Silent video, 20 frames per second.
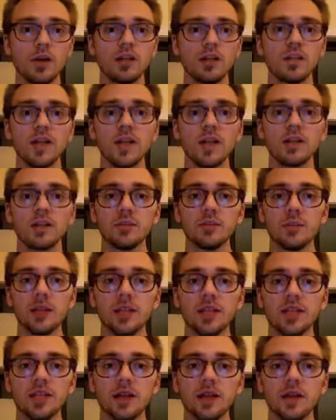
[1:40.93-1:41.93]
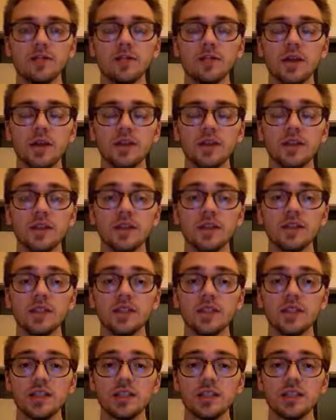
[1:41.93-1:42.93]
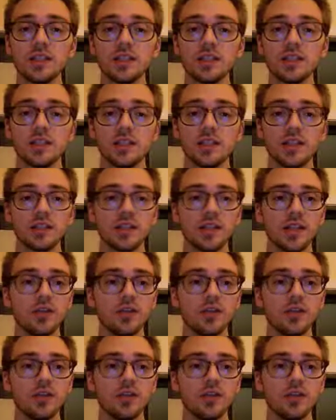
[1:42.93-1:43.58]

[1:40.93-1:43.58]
saying to myself, this is existence,